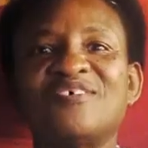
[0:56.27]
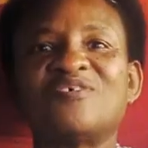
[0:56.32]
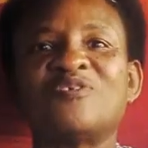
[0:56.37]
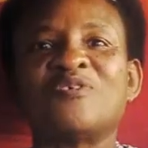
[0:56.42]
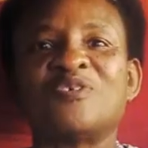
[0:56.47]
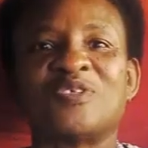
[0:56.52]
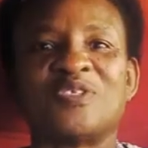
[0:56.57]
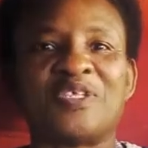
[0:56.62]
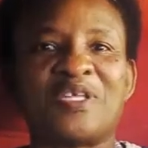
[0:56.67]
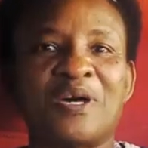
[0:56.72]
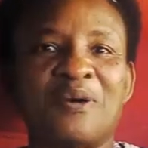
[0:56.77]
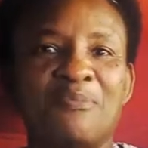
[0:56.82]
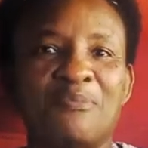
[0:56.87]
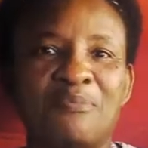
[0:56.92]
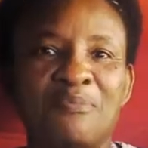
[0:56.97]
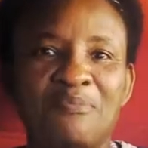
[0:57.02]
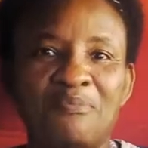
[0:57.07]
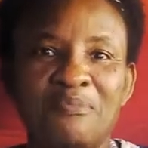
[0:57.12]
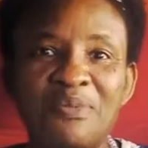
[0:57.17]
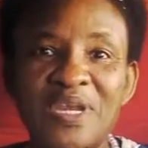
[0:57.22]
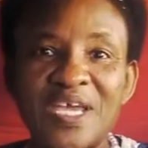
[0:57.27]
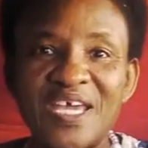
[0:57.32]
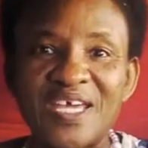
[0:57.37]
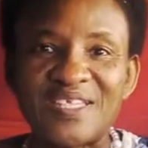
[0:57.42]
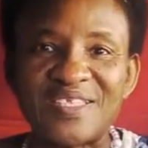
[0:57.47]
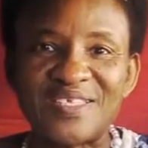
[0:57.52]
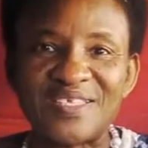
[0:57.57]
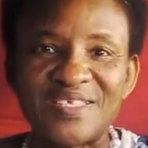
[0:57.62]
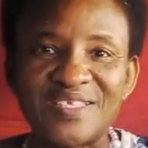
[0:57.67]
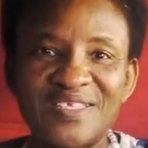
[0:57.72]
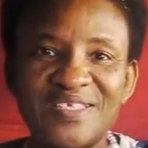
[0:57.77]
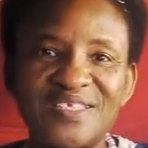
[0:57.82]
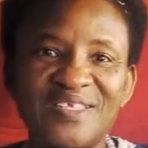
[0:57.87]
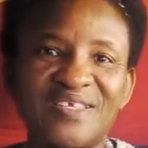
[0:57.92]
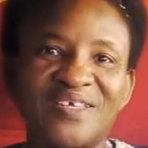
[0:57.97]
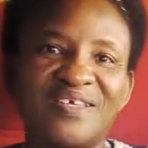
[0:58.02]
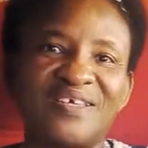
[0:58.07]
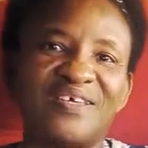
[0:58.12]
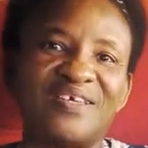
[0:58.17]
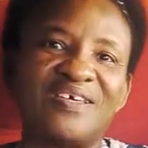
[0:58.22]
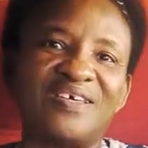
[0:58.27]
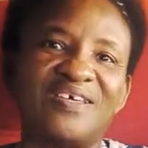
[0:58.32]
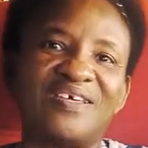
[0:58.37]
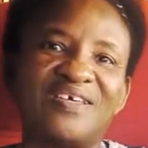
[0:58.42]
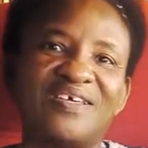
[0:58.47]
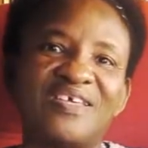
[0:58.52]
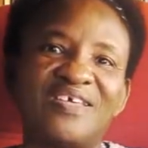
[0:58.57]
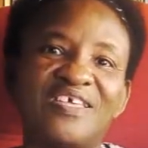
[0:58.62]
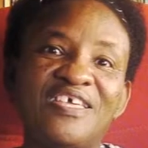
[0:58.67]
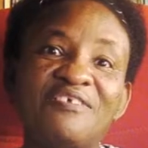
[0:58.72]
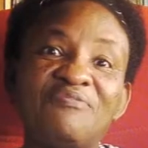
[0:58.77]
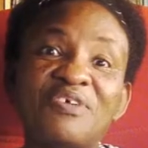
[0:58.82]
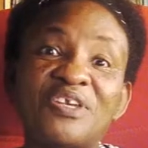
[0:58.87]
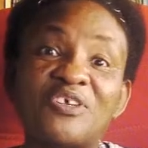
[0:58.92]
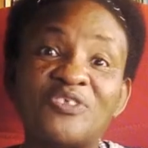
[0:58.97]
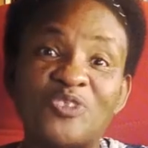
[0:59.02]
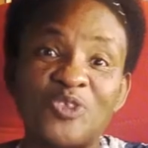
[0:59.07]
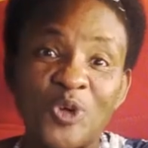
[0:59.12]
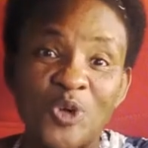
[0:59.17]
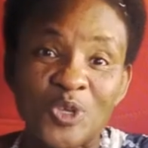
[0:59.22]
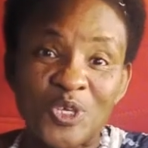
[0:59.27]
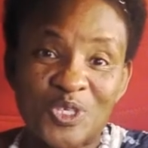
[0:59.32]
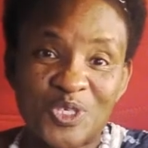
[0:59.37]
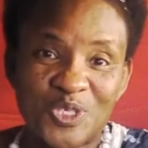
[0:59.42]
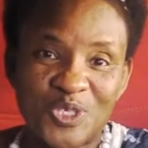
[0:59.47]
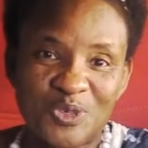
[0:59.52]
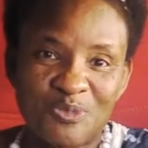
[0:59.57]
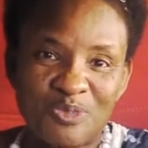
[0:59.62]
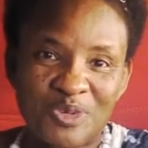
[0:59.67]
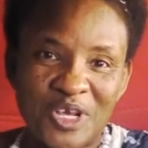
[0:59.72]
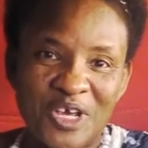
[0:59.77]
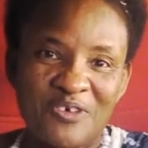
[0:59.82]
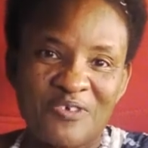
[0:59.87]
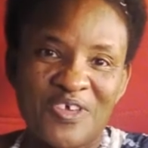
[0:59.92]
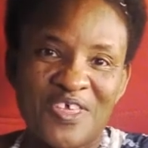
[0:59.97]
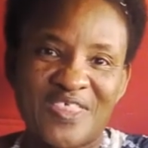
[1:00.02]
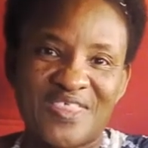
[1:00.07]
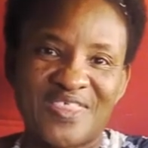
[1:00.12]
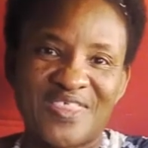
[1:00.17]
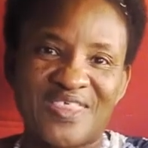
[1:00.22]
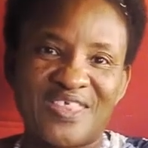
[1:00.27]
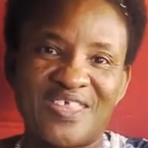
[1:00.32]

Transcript: or some plates, even toys to play with.